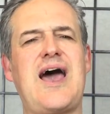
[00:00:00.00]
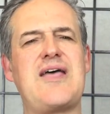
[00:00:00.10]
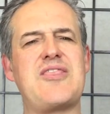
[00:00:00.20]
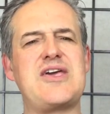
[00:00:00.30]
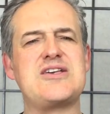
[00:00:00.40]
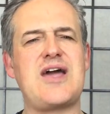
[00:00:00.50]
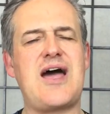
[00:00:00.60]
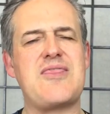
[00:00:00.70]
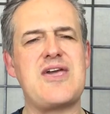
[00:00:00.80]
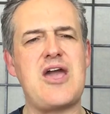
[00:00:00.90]

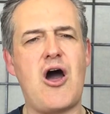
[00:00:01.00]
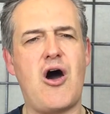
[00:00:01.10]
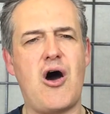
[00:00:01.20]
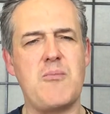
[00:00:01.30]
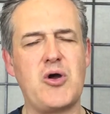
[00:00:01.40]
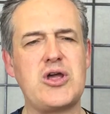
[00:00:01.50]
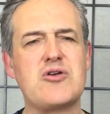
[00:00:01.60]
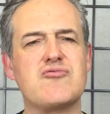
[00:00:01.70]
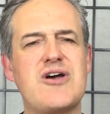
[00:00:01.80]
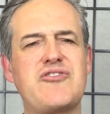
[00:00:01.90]
and the harmonic
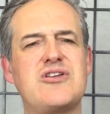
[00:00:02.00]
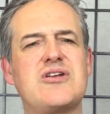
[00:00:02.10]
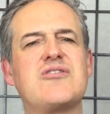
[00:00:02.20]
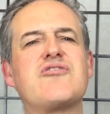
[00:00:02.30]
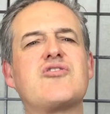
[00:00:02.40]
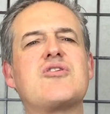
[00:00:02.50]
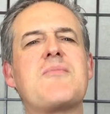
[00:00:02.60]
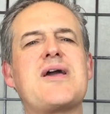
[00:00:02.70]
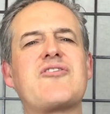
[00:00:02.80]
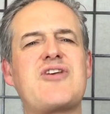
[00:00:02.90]
resonance that
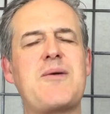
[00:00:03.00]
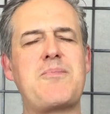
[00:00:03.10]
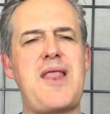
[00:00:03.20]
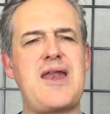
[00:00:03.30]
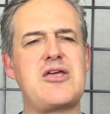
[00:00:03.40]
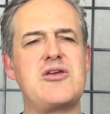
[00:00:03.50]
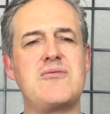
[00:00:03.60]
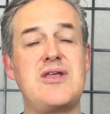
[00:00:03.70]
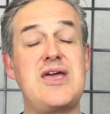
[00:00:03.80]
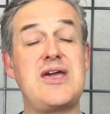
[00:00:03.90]
makes our planet
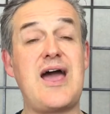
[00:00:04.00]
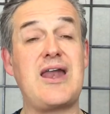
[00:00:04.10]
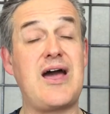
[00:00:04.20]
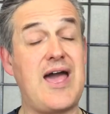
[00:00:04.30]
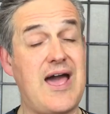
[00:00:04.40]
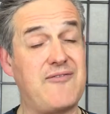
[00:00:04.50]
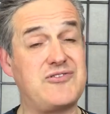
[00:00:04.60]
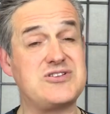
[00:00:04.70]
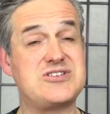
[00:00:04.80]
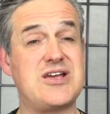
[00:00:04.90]
unique. And I
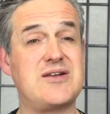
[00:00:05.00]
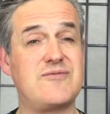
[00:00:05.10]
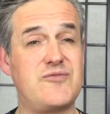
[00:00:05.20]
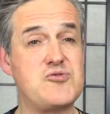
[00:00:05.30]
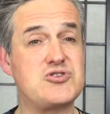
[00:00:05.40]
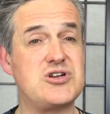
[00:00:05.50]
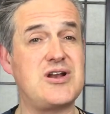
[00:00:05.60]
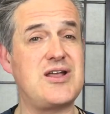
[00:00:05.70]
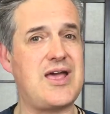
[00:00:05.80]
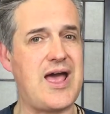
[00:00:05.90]
have to say,
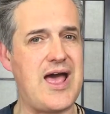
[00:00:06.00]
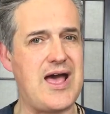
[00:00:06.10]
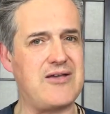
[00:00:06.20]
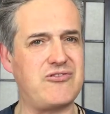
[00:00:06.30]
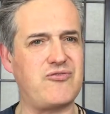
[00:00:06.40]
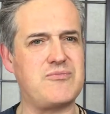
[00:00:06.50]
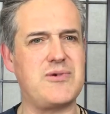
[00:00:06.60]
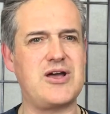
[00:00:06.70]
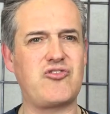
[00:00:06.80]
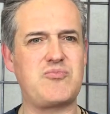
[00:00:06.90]
unfortunately, has, from
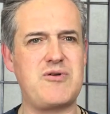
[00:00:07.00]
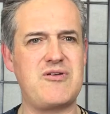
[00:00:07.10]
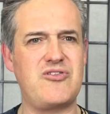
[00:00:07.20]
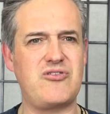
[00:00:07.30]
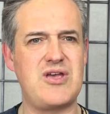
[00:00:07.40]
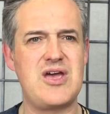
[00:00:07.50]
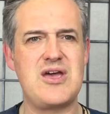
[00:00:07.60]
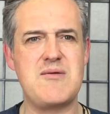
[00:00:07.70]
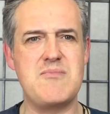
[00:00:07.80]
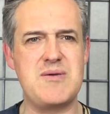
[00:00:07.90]
my experience,
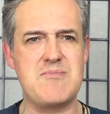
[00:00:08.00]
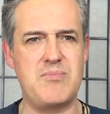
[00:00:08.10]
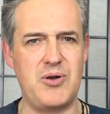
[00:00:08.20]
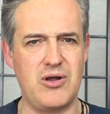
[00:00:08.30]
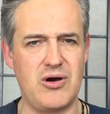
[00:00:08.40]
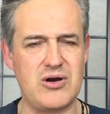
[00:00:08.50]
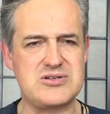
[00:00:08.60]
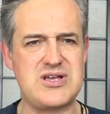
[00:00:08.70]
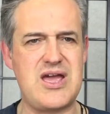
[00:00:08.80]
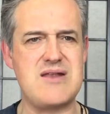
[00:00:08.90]
been
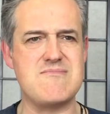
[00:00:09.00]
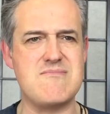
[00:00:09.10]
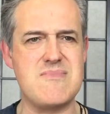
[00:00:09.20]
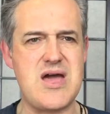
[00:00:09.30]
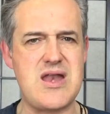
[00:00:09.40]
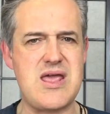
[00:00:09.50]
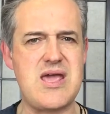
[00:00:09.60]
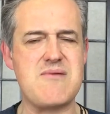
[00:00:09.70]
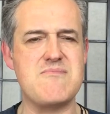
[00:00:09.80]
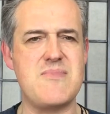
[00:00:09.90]
blocked in
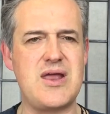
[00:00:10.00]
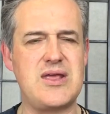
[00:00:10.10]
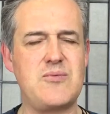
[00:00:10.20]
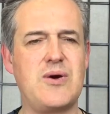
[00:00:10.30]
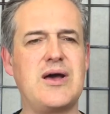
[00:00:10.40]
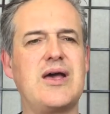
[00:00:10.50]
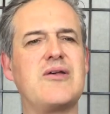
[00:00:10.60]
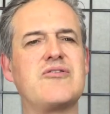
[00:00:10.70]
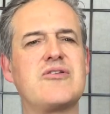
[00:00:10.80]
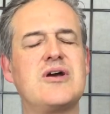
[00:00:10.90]
many, many
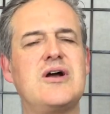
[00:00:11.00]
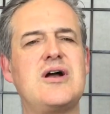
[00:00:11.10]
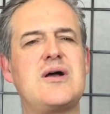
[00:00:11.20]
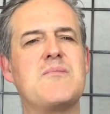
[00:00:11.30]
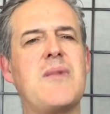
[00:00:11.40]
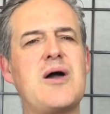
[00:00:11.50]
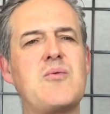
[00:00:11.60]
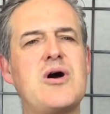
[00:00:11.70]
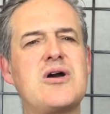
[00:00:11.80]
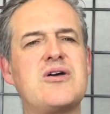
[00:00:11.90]
ways. My
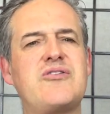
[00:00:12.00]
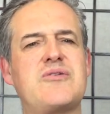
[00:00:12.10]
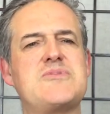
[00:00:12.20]
work as a